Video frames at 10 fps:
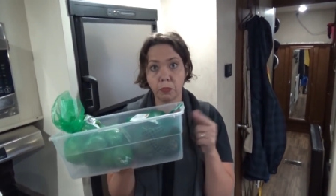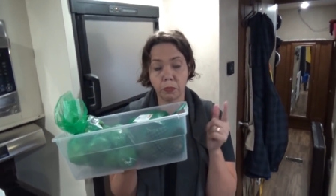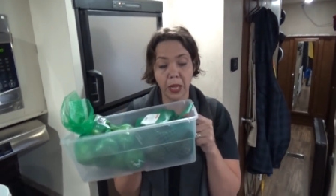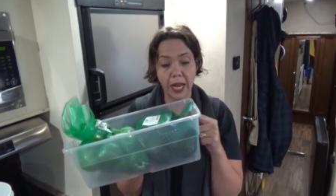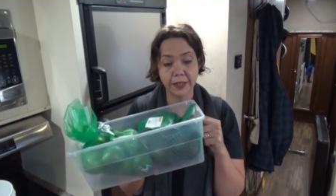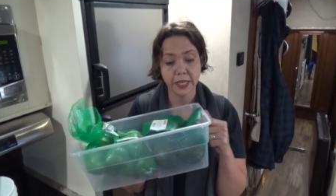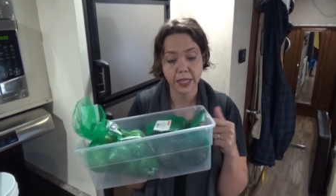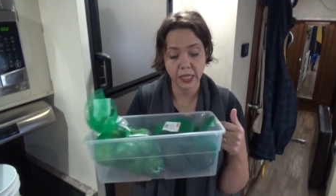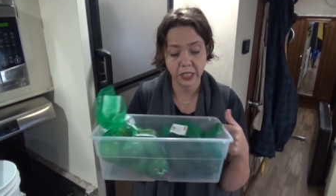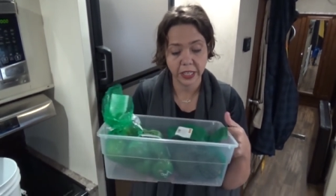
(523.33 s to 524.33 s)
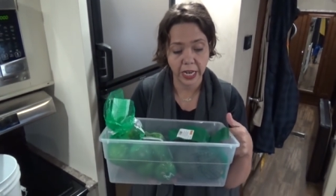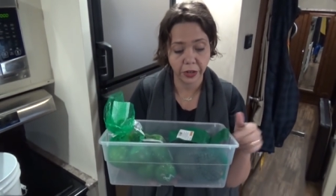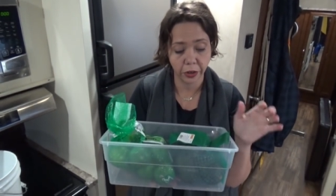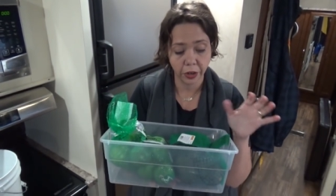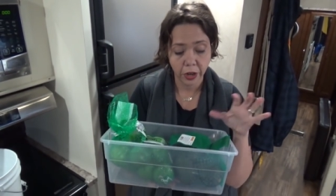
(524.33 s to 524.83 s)
plastic
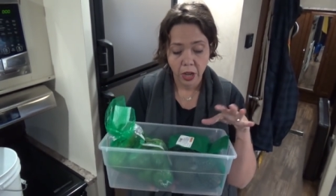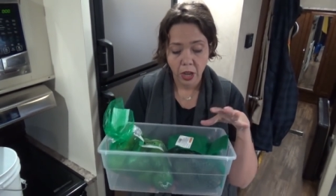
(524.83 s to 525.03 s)
container